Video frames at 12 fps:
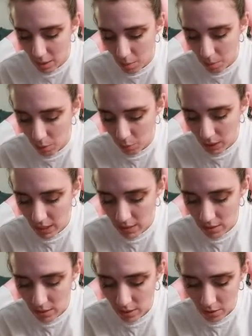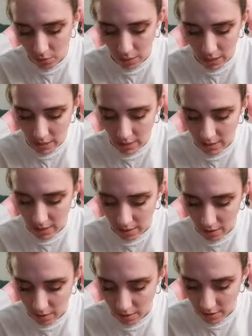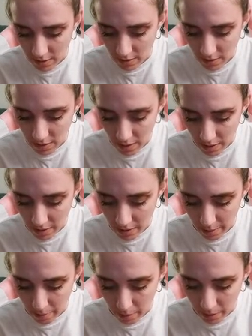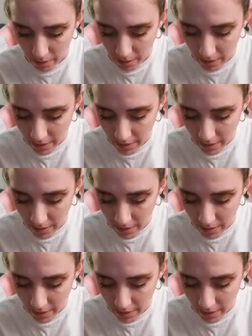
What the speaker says: But we get to go right in the center because it is an odd number.